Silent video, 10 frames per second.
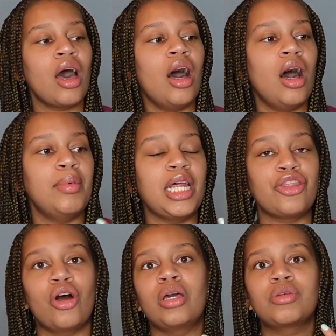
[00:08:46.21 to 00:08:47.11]
And I
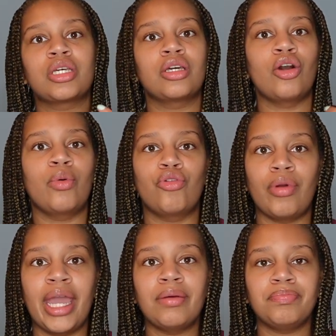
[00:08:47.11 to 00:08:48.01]
thought it was going to go
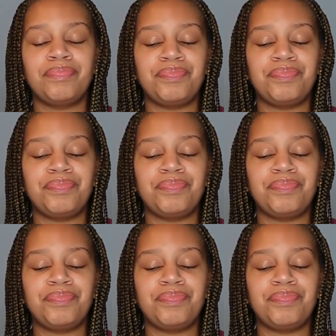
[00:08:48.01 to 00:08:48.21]
great.